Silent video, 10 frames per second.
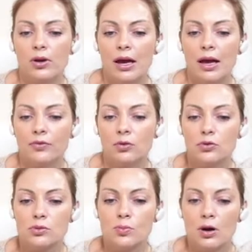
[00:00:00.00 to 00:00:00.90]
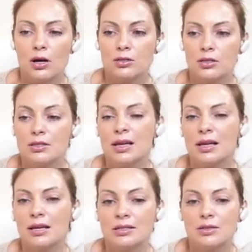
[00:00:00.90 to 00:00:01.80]
We have those parts, the
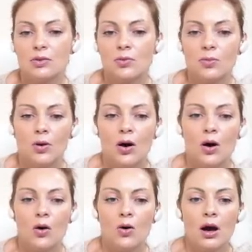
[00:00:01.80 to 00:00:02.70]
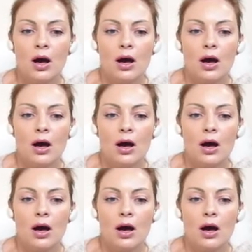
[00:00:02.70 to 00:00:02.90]
stainless steel bowl,